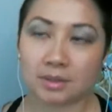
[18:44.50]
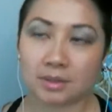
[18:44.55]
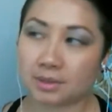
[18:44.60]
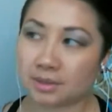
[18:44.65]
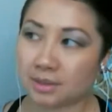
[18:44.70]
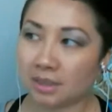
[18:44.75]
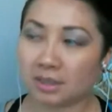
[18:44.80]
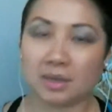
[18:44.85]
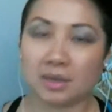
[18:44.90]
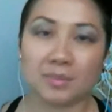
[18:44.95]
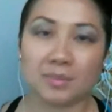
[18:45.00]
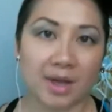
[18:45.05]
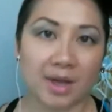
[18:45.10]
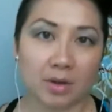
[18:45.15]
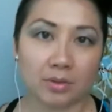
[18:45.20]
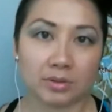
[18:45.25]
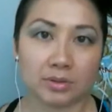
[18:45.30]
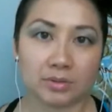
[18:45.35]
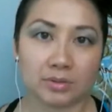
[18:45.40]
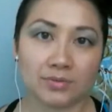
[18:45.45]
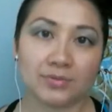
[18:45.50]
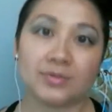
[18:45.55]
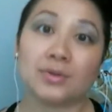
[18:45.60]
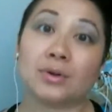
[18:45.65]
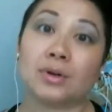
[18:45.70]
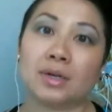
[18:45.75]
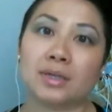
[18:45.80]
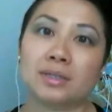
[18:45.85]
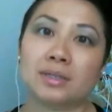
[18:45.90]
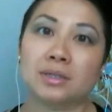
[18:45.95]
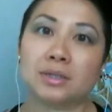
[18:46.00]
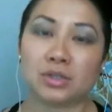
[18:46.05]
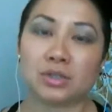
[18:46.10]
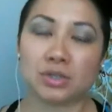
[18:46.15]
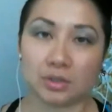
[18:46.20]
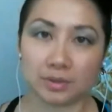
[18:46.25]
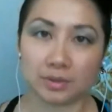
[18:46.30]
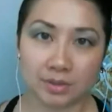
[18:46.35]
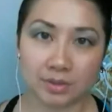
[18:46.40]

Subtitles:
to seek them out for additional